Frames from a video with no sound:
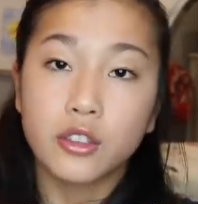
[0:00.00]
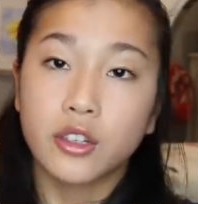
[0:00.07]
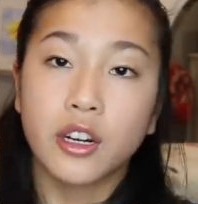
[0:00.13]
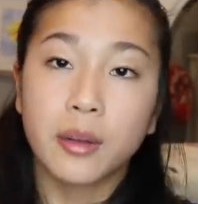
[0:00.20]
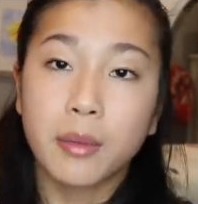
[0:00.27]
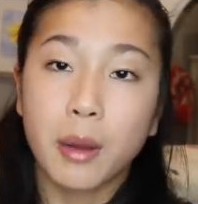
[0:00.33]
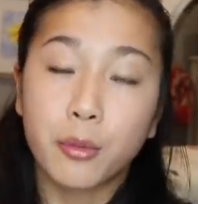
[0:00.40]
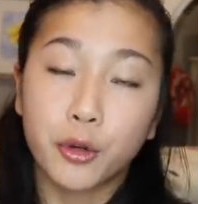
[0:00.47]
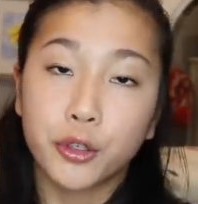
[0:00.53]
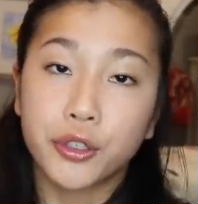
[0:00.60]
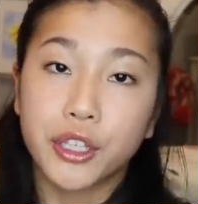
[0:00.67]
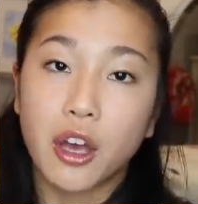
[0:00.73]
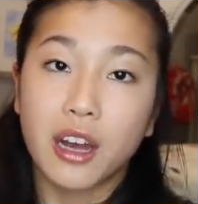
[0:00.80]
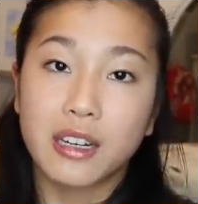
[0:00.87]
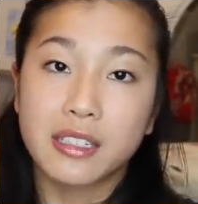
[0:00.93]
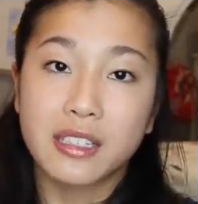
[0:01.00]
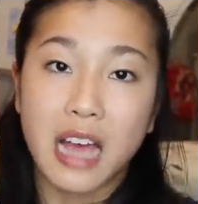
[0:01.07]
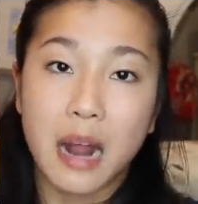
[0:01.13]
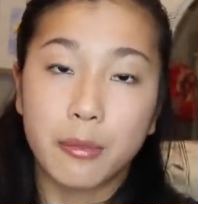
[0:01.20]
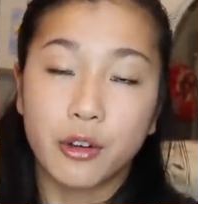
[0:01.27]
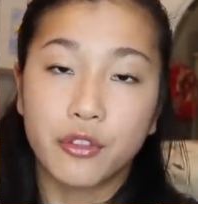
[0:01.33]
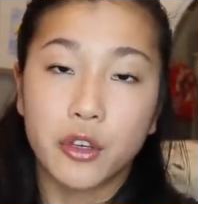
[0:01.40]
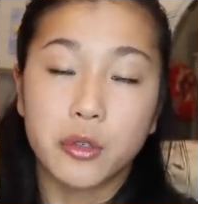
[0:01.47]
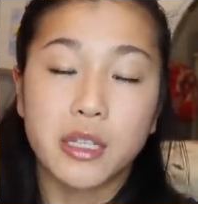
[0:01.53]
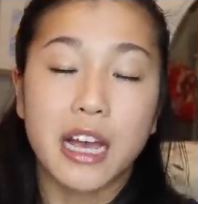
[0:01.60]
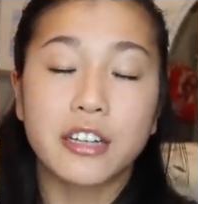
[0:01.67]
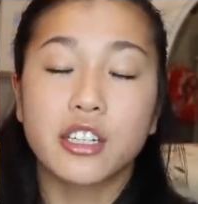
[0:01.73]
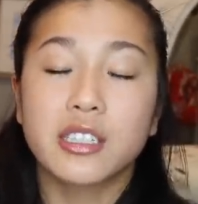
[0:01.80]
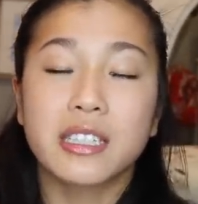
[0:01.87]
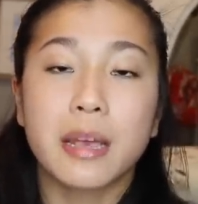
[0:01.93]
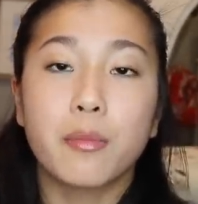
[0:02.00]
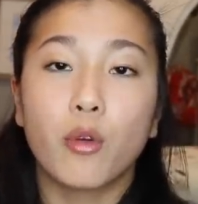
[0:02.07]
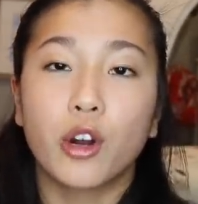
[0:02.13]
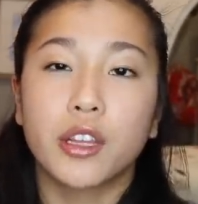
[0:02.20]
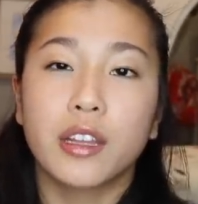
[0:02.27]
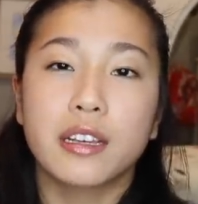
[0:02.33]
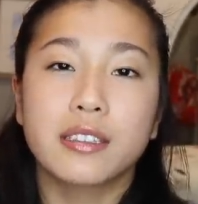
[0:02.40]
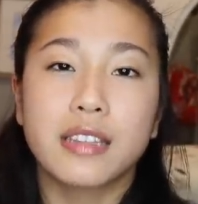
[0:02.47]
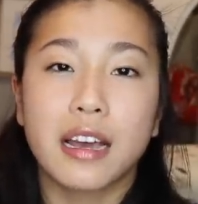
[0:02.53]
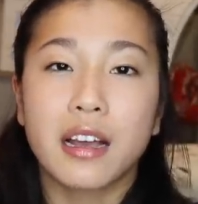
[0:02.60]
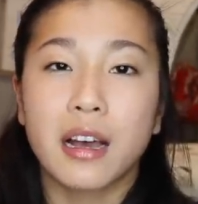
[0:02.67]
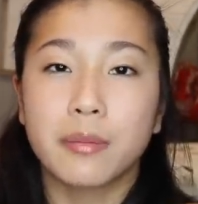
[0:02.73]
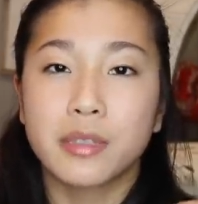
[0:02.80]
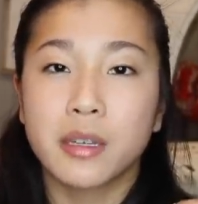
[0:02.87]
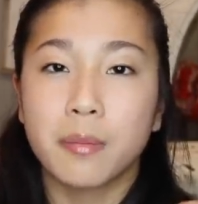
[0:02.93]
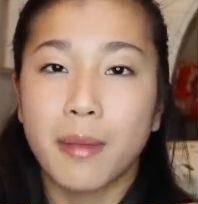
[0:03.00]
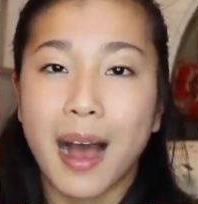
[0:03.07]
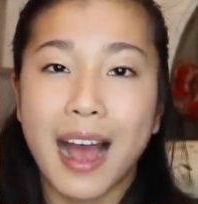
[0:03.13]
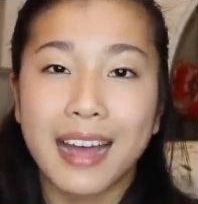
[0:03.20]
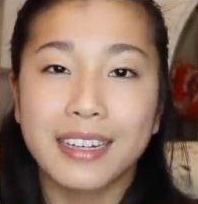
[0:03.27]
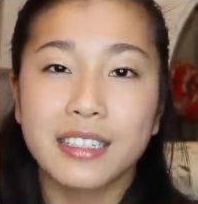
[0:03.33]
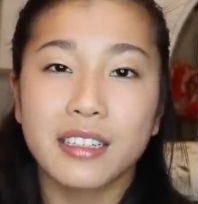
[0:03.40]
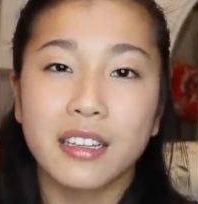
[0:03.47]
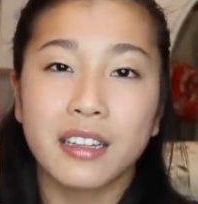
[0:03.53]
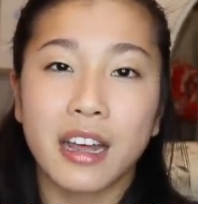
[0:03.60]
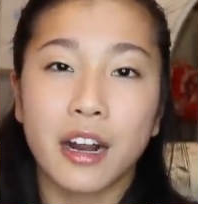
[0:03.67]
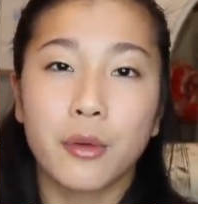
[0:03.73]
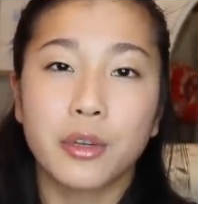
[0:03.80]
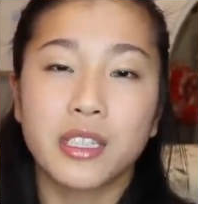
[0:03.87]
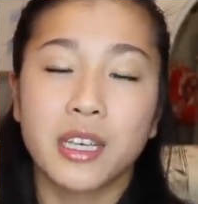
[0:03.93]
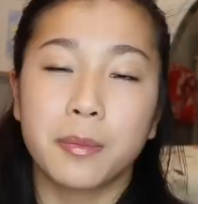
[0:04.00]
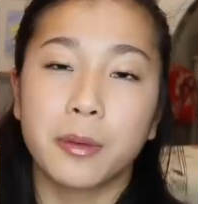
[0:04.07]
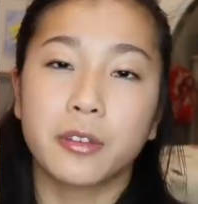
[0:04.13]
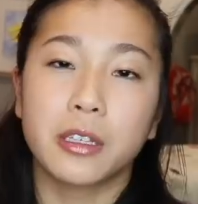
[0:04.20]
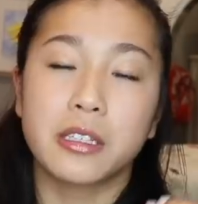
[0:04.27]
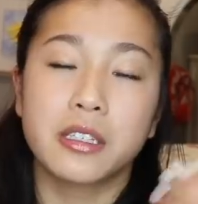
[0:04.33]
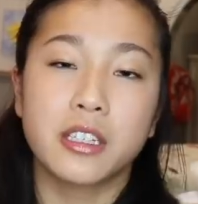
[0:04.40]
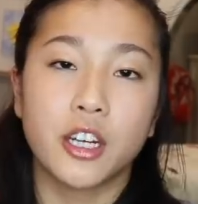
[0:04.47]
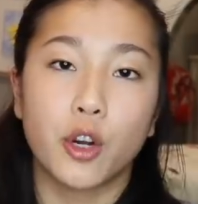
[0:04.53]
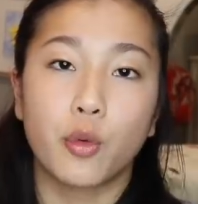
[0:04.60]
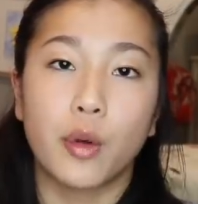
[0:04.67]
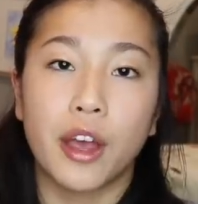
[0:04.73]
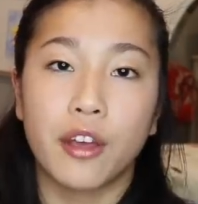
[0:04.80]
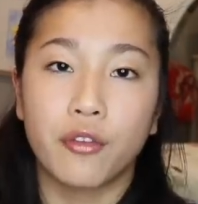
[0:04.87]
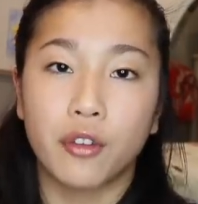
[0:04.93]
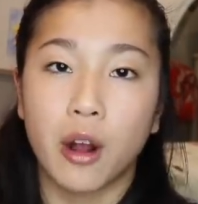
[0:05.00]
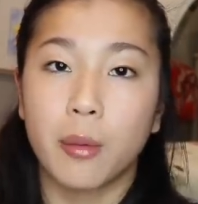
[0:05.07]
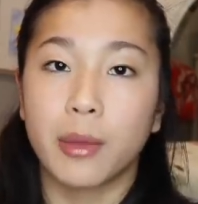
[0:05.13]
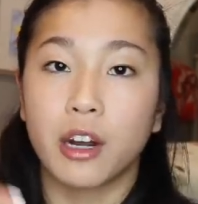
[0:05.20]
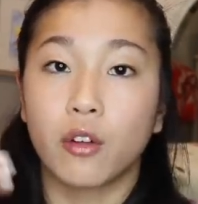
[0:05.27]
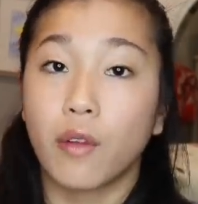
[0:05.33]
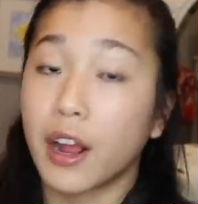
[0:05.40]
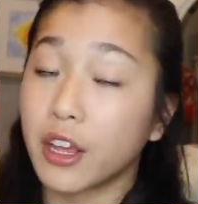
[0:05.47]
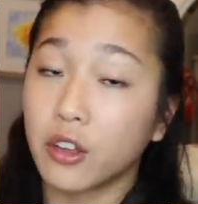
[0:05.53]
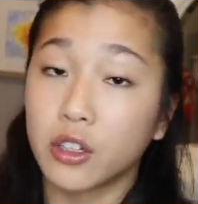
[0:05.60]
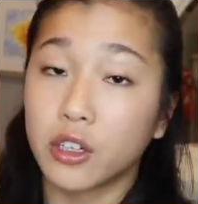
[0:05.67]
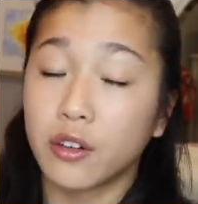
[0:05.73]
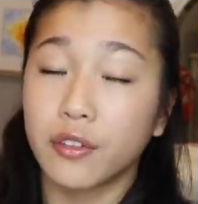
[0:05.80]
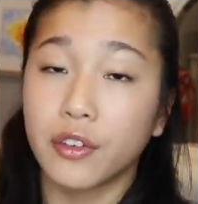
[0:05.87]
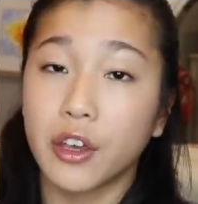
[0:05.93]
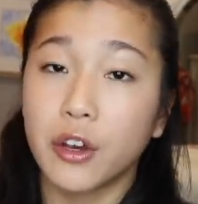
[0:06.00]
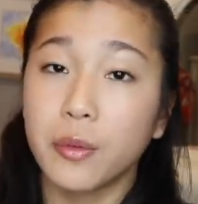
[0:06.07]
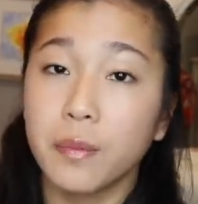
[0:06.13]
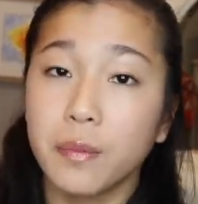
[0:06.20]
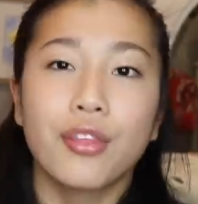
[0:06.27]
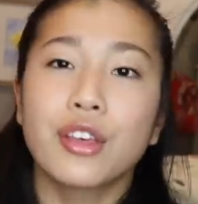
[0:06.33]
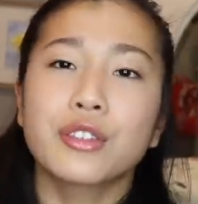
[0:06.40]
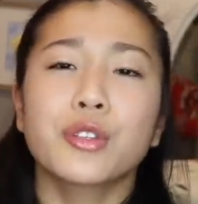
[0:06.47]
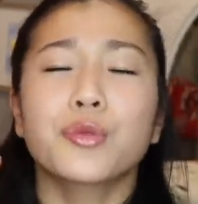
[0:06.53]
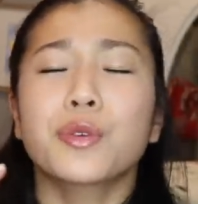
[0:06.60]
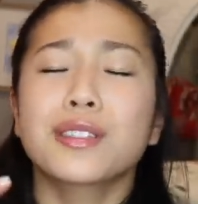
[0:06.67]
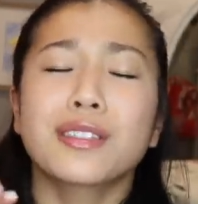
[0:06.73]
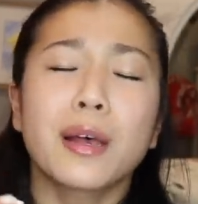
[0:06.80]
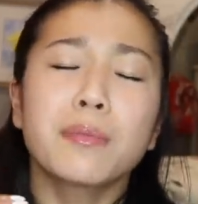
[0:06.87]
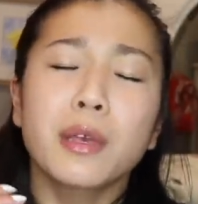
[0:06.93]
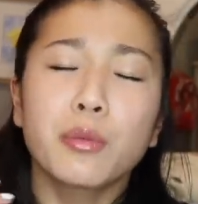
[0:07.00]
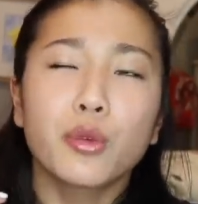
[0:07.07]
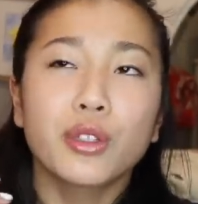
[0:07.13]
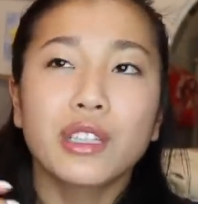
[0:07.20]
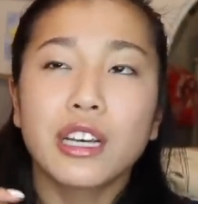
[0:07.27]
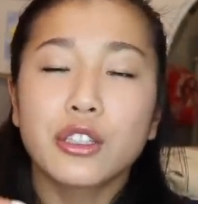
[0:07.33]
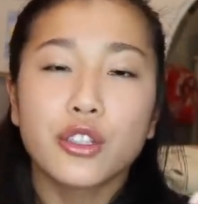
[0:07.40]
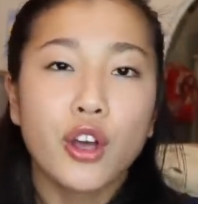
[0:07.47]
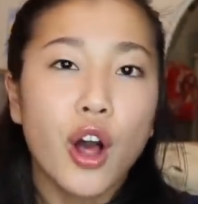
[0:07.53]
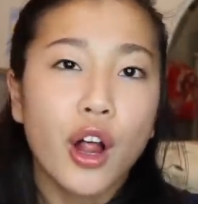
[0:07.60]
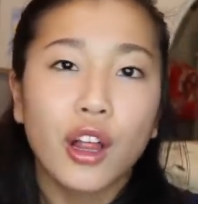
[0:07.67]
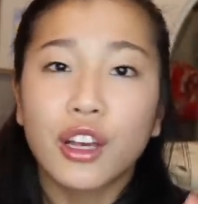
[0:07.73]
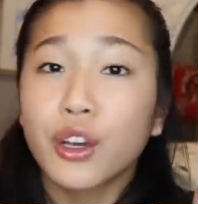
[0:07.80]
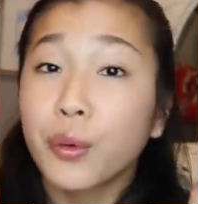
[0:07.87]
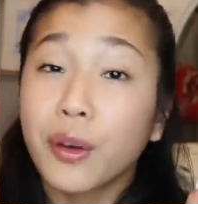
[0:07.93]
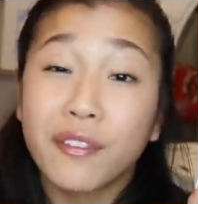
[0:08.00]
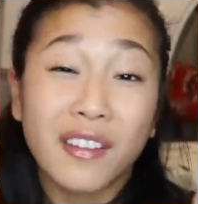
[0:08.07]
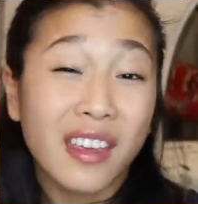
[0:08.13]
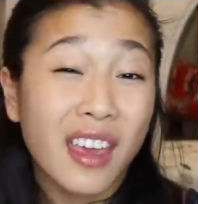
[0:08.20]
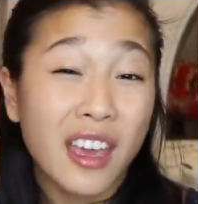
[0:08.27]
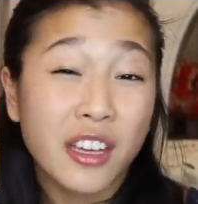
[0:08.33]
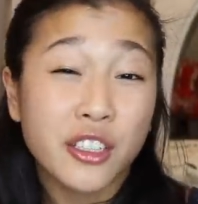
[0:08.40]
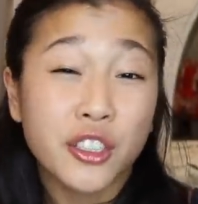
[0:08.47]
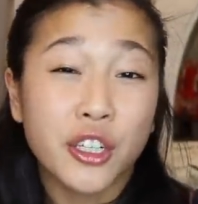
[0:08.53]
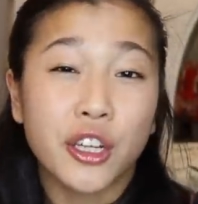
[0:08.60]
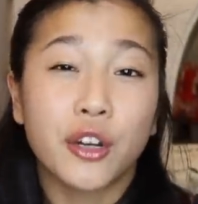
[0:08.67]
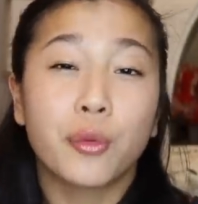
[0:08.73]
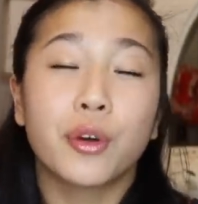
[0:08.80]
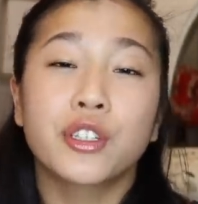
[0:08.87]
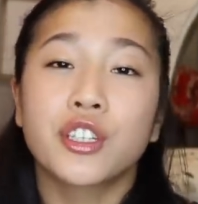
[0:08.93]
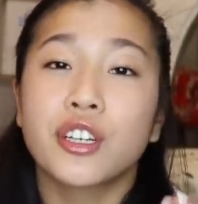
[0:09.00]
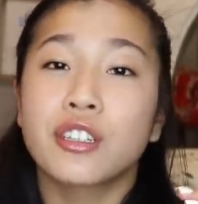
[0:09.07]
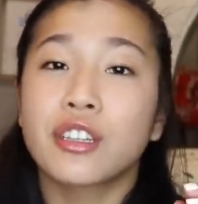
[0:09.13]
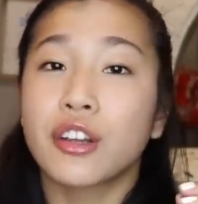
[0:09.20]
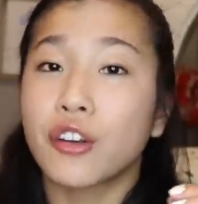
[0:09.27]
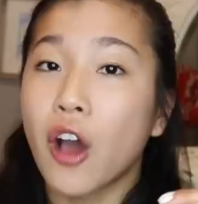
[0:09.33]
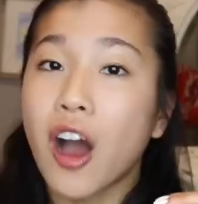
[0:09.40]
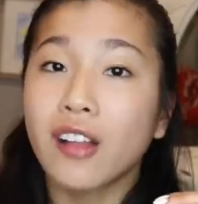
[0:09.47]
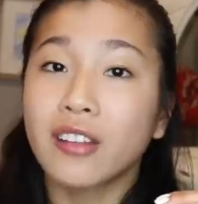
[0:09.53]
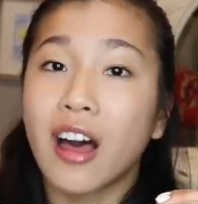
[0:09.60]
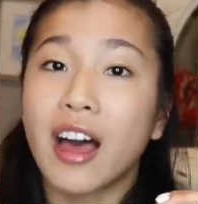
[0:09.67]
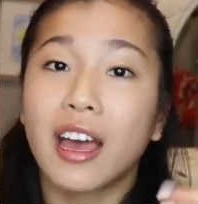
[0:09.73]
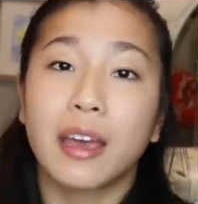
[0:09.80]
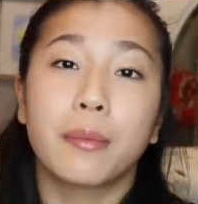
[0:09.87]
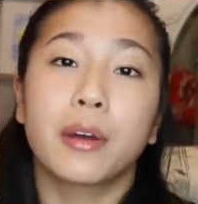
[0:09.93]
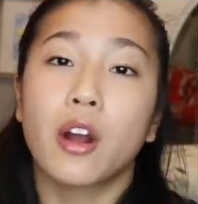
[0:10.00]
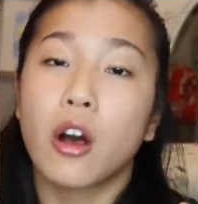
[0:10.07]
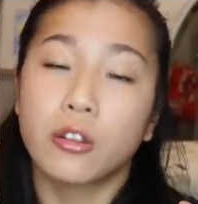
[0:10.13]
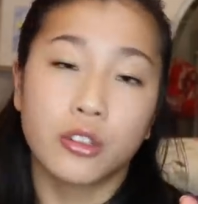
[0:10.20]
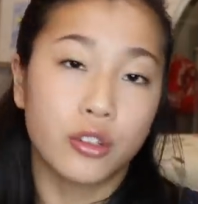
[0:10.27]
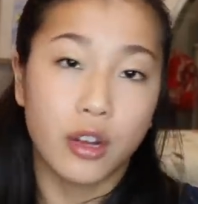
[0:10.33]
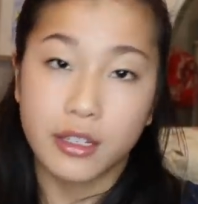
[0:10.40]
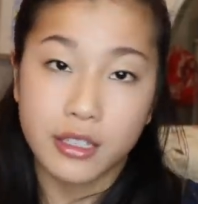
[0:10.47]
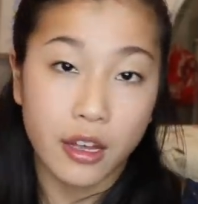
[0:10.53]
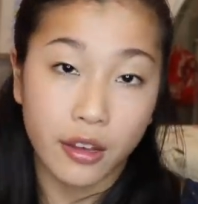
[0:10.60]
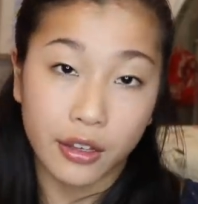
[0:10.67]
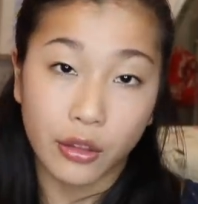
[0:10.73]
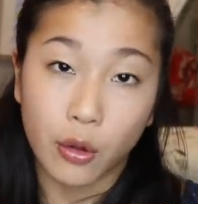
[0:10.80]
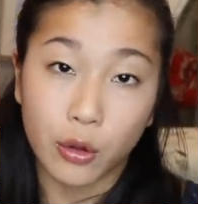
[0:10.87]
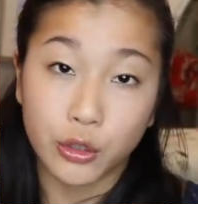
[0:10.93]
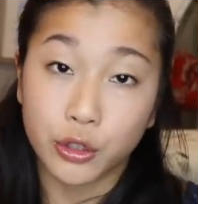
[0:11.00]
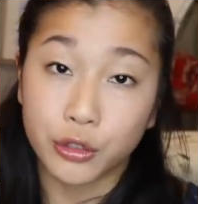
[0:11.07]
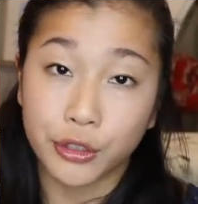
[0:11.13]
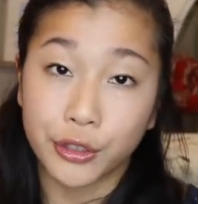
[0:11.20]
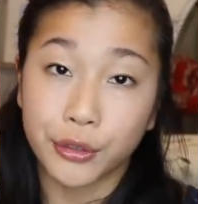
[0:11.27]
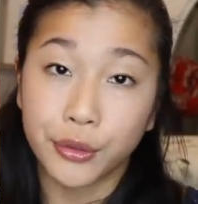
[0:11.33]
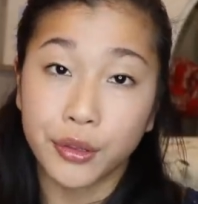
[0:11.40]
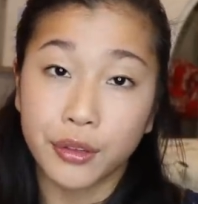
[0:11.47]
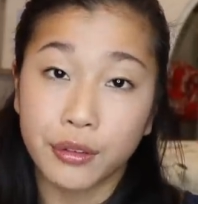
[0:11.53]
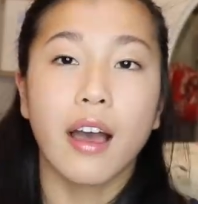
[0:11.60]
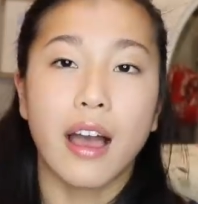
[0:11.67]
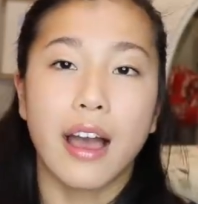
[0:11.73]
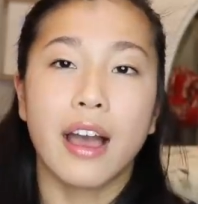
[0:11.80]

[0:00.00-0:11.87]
During my brutally honest slime reviews, I just say more things that come to mind that I would typically steer away from in a regular review. This is what some people would like to call equivocation, which is not lying but also not telling the whole truth.